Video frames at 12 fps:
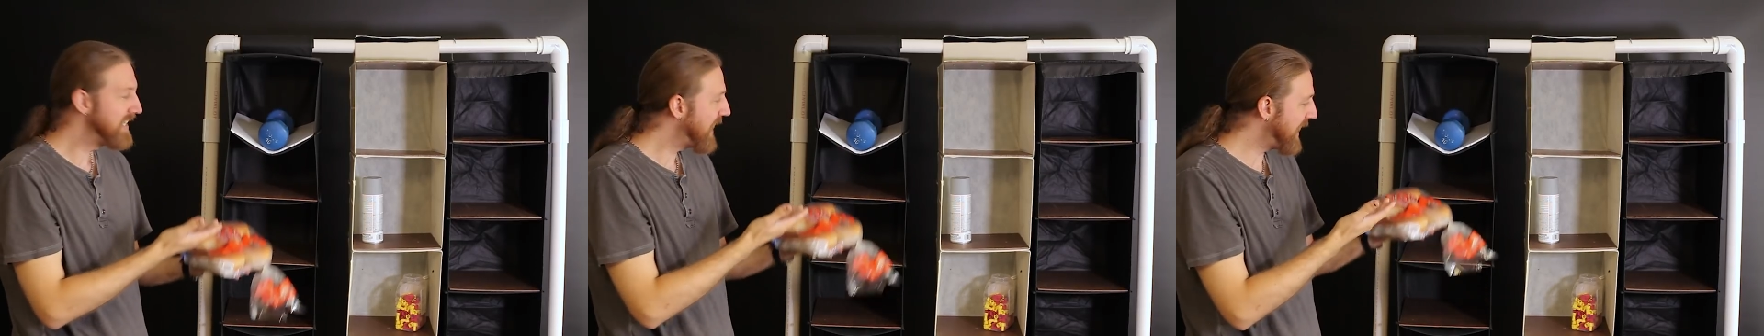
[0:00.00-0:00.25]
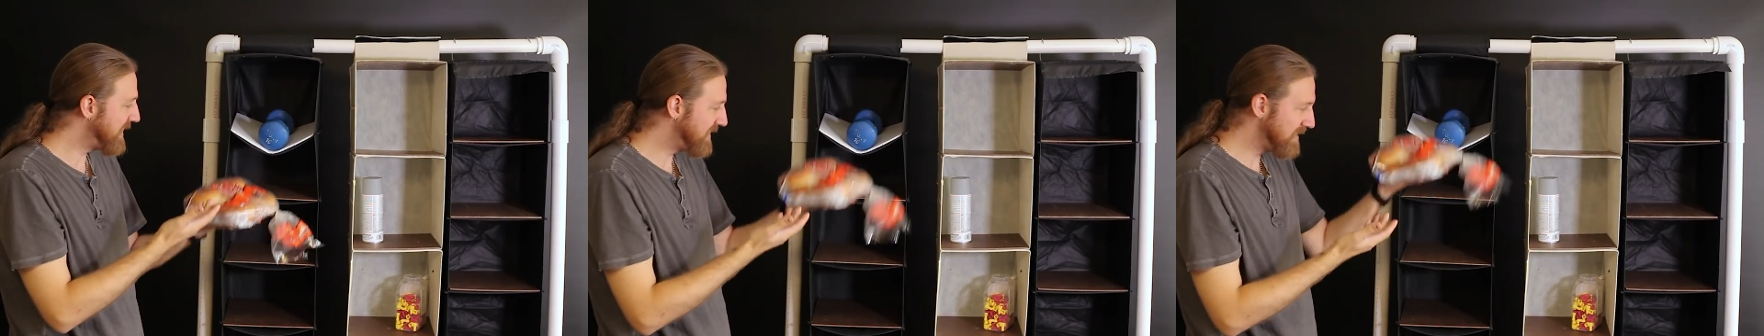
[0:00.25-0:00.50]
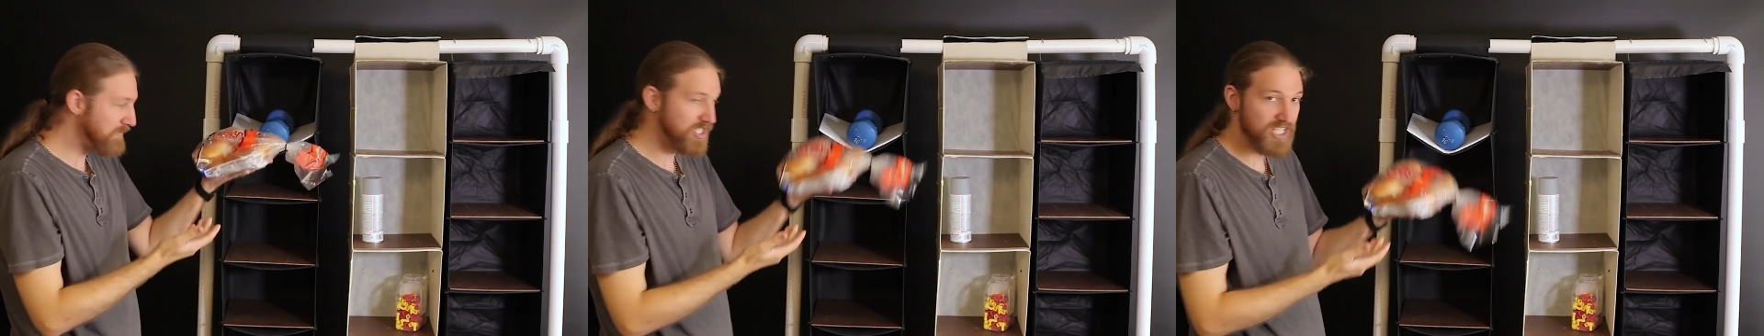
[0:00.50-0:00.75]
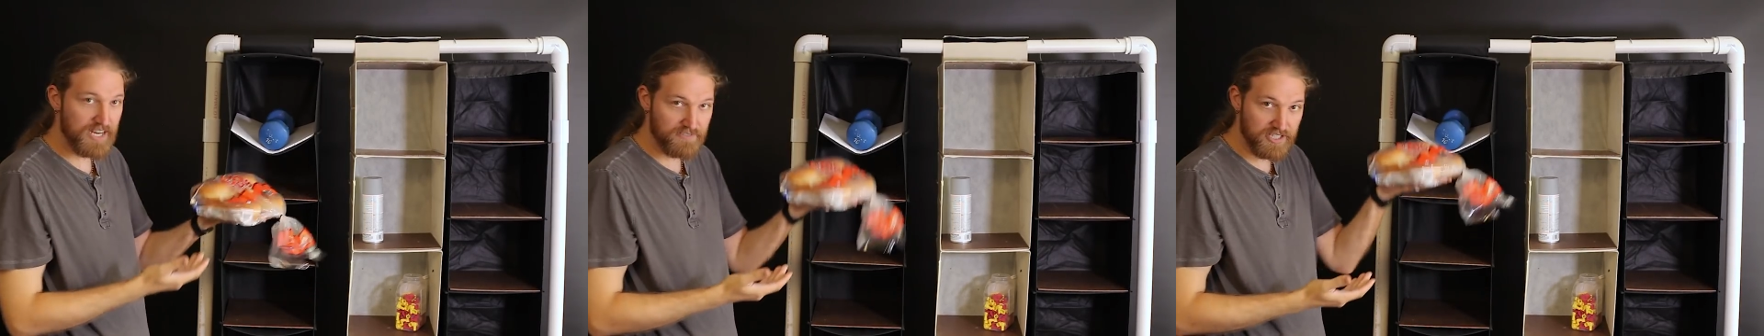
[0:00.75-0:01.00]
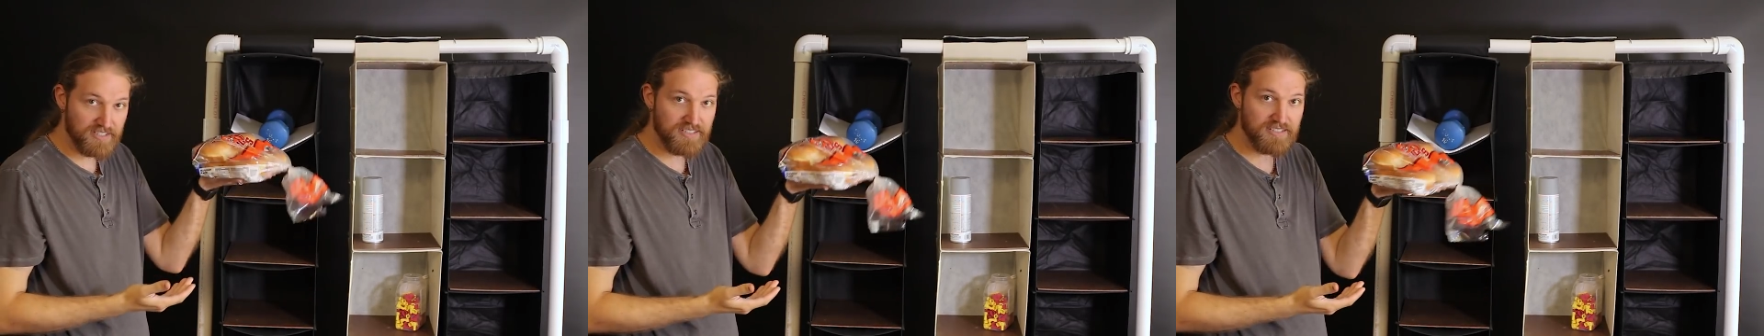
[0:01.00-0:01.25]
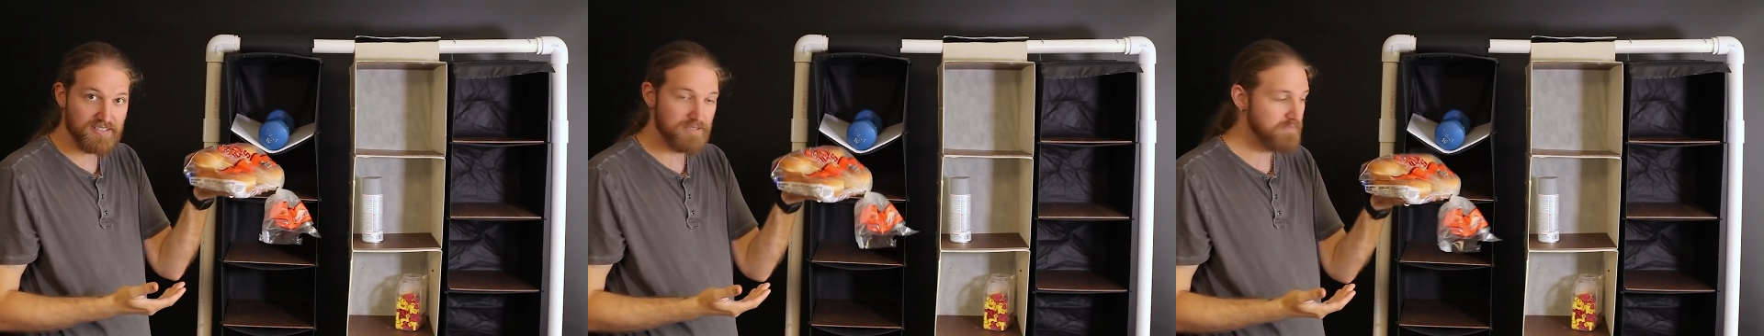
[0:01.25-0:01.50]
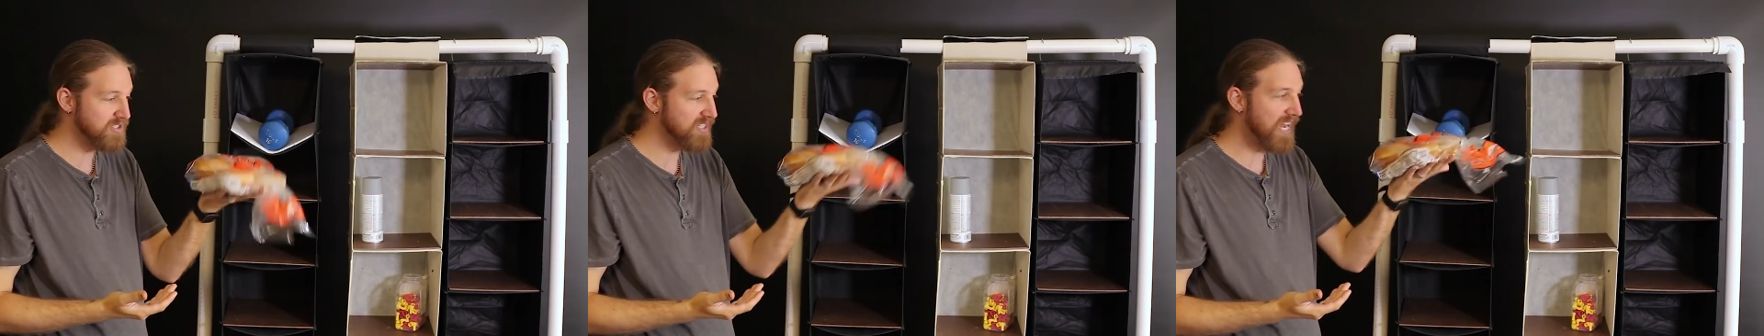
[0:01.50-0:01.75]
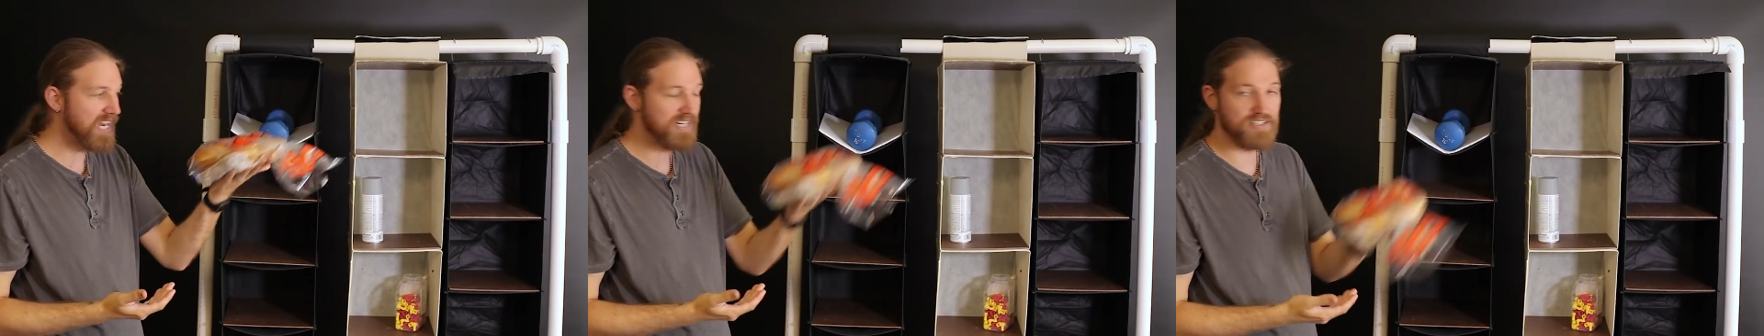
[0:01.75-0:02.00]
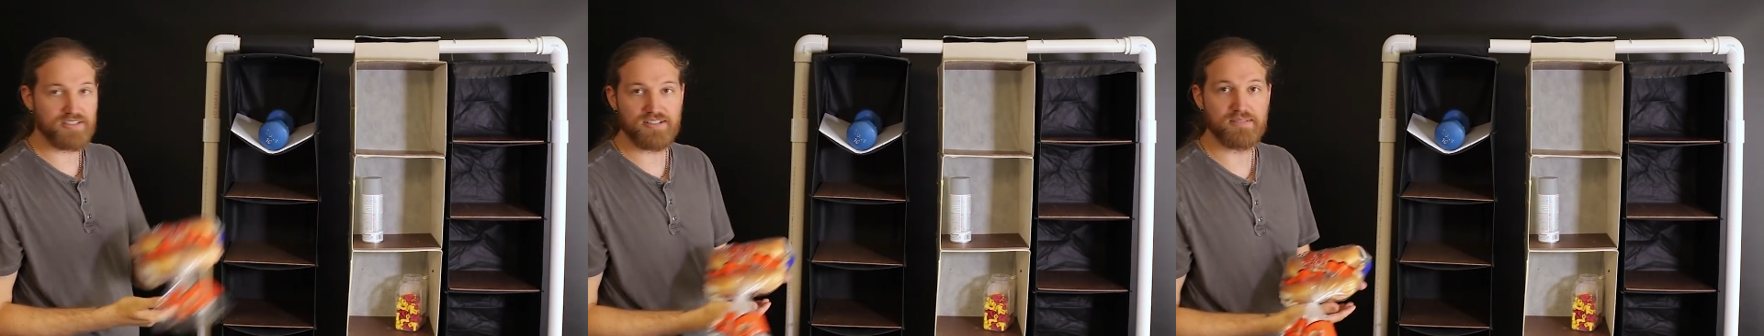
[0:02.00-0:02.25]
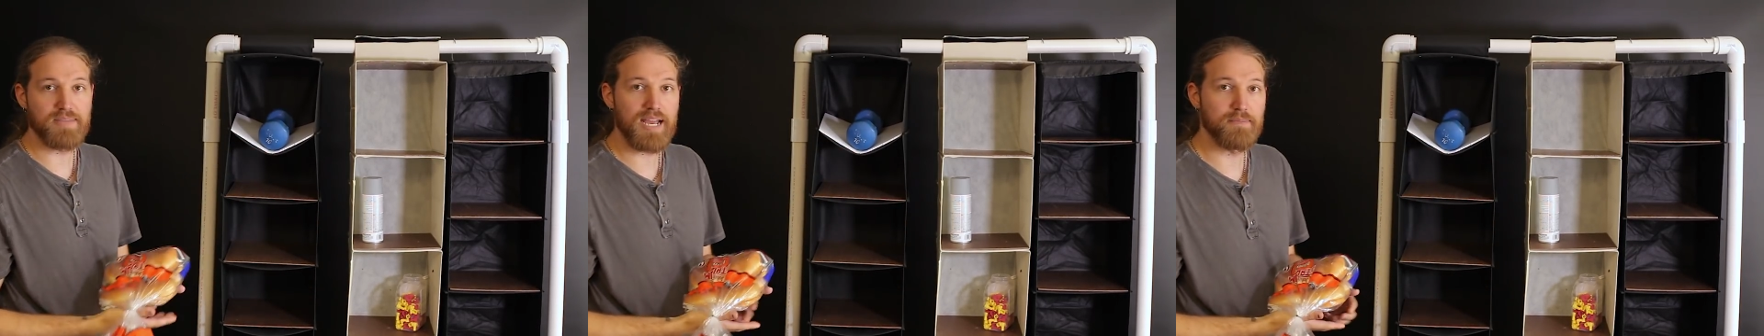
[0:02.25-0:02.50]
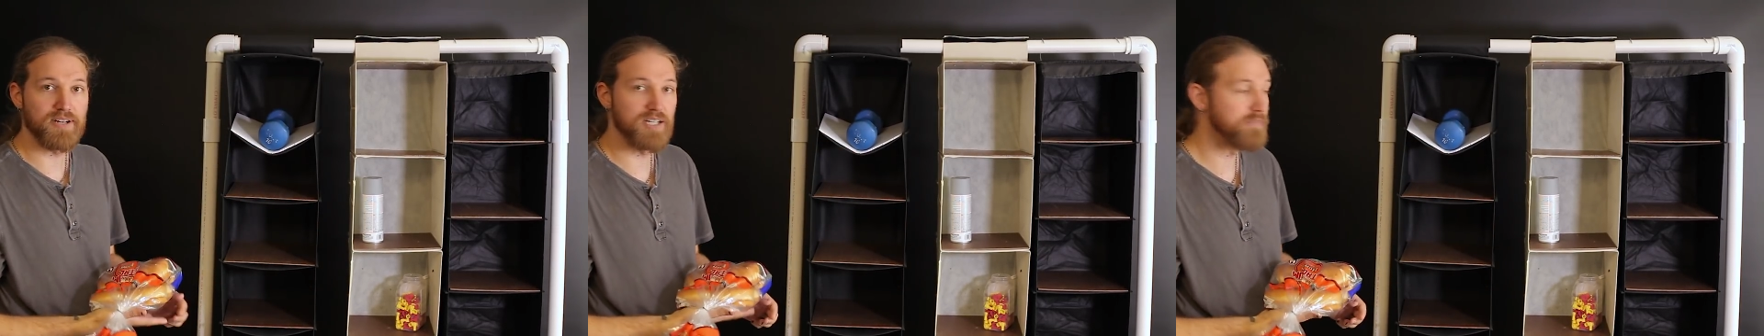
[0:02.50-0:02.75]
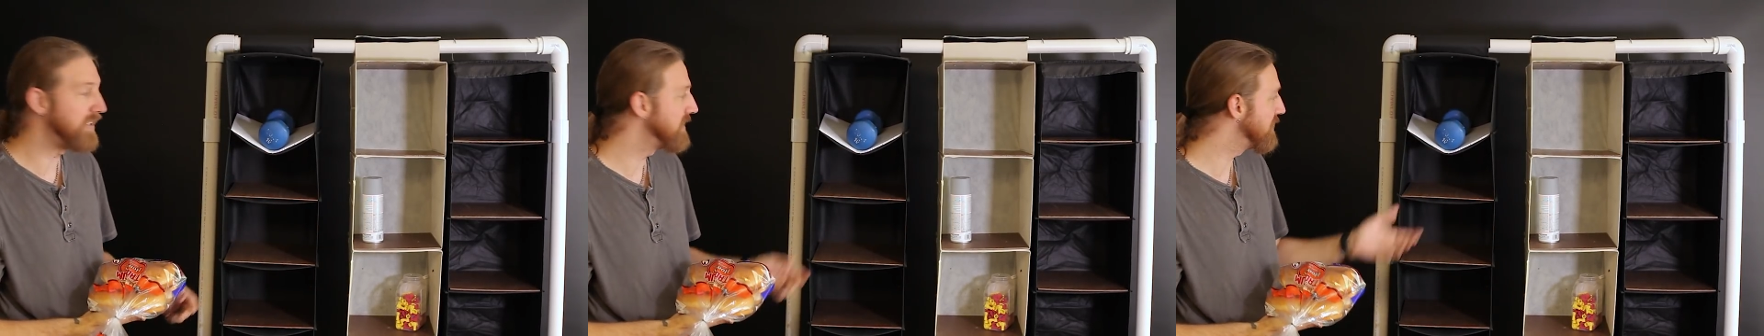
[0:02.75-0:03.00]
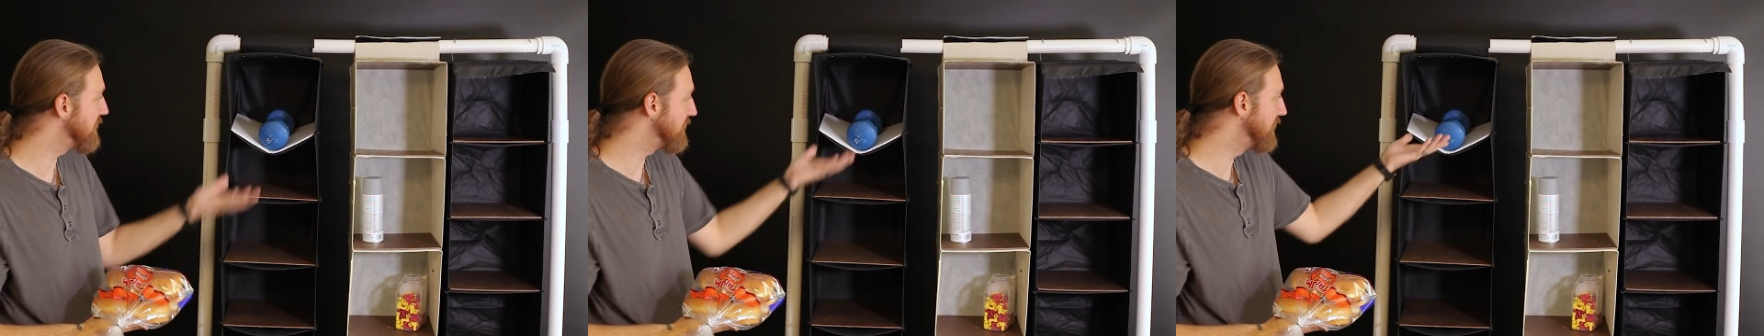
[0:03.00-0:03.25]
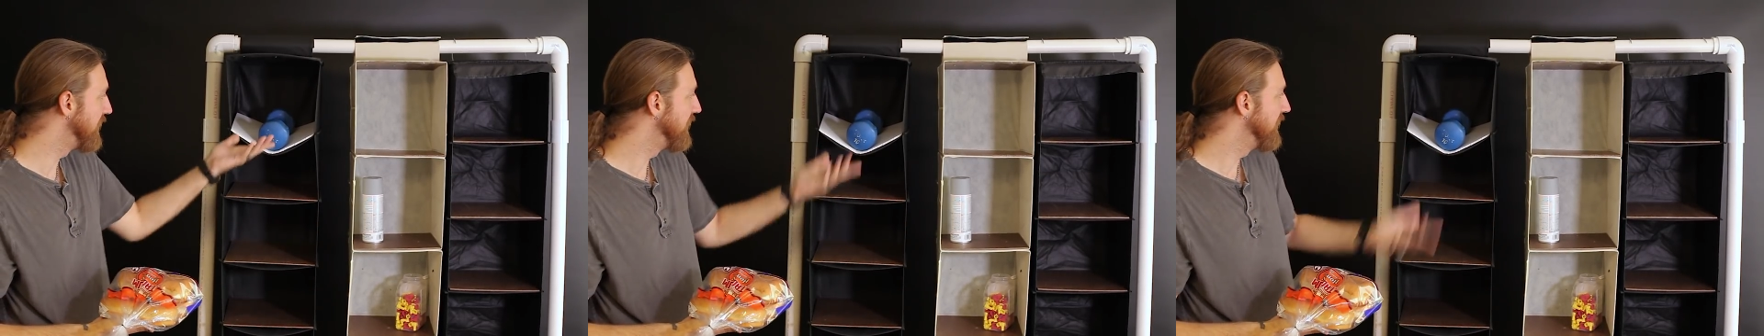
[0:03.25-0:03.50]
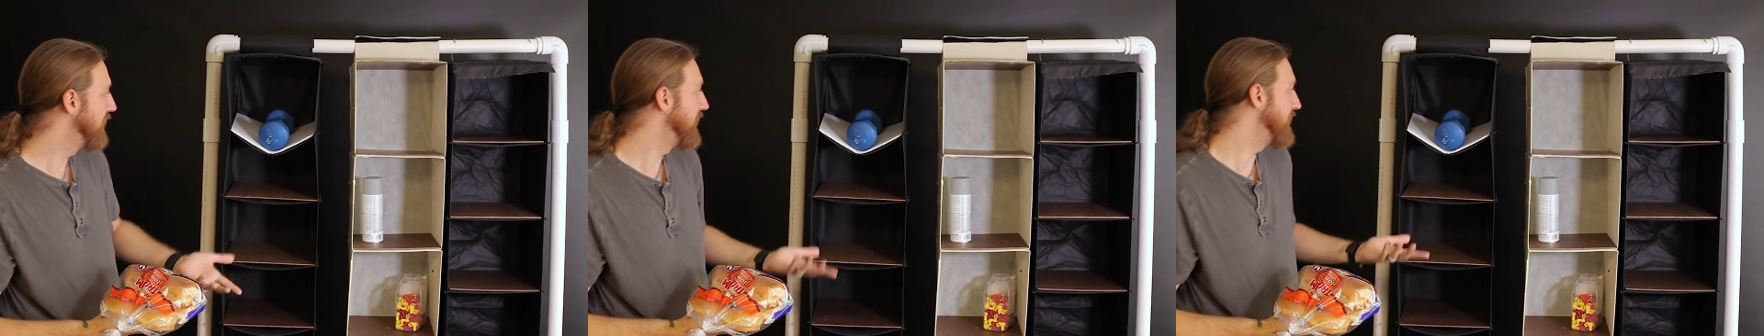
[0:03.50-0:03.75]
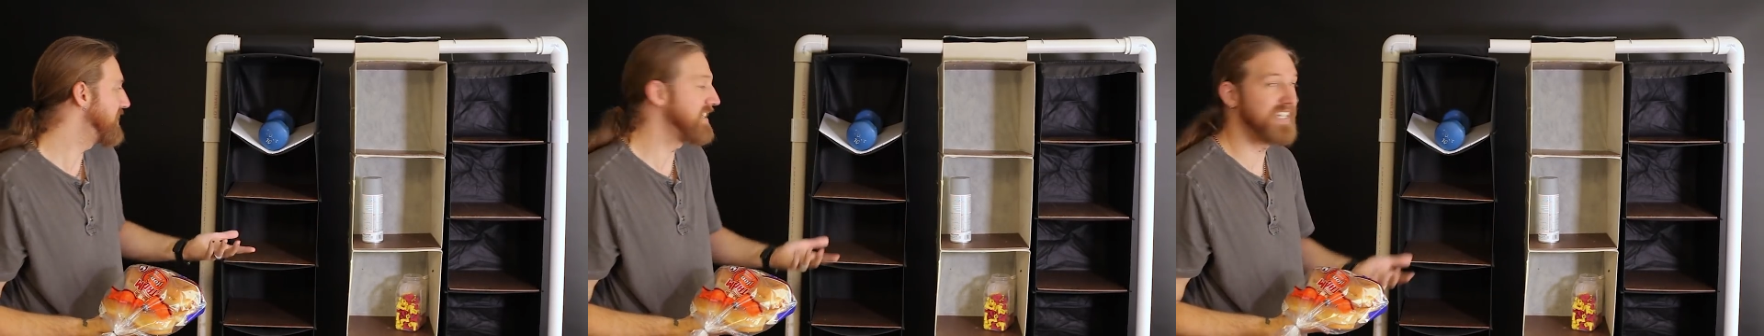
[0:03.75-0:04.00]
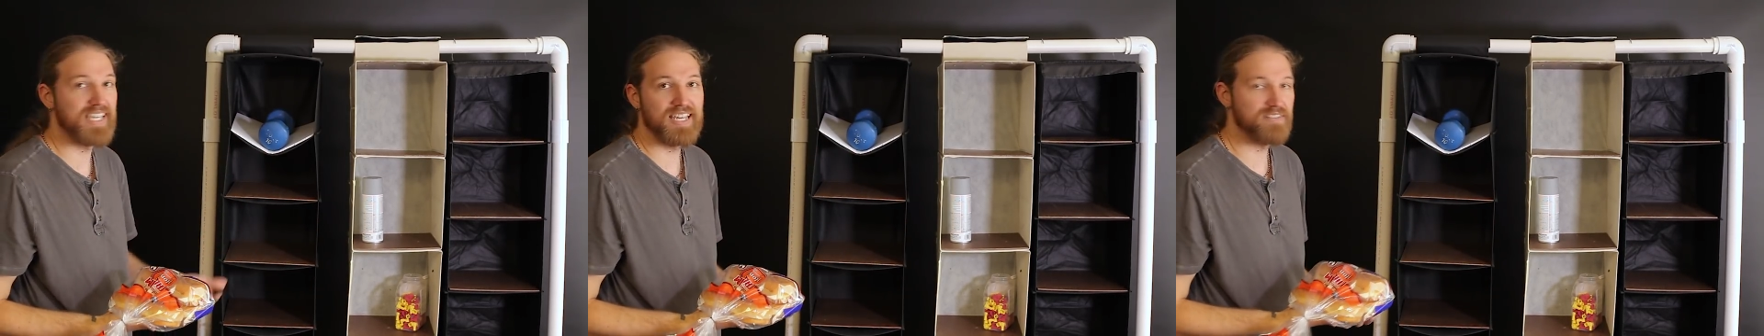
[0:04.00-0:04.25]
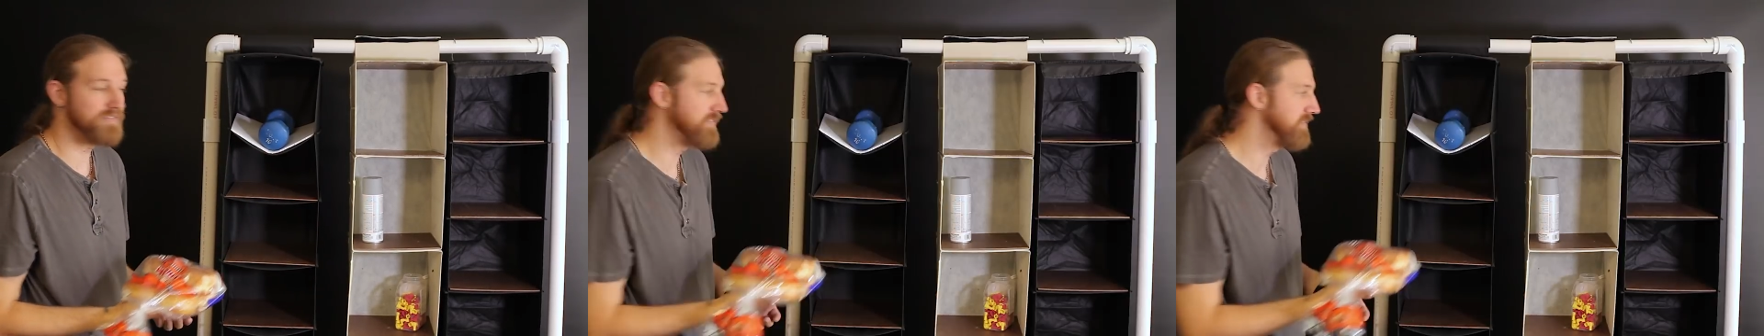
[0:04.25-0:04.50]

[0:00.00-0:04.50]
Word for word: anything much heavier than some socks or some hamburger buns, and it's gonna give.